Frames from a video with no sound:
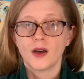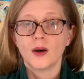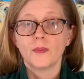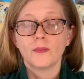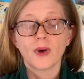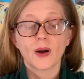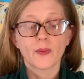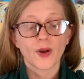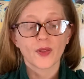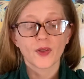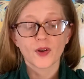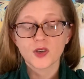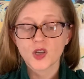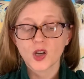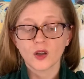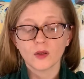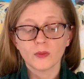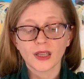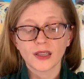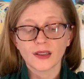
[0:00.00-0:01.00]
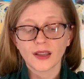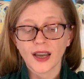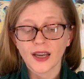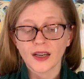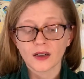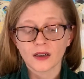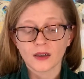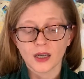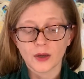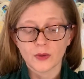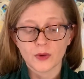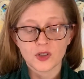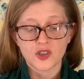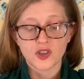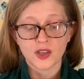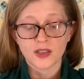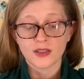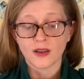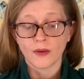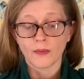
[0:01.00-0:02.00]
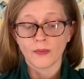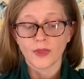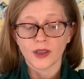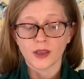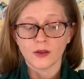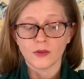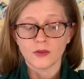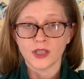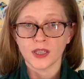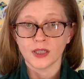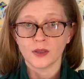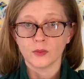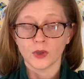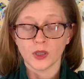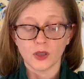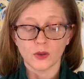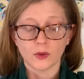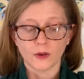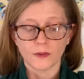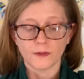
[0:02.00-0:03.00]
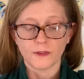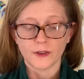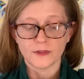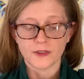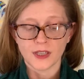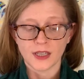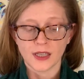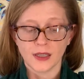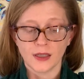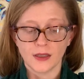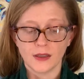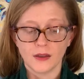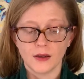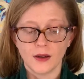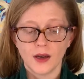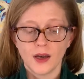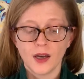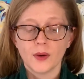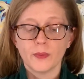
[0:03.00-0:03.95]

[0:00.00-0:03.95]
My brother told me later it was just something you did when you were fifteen,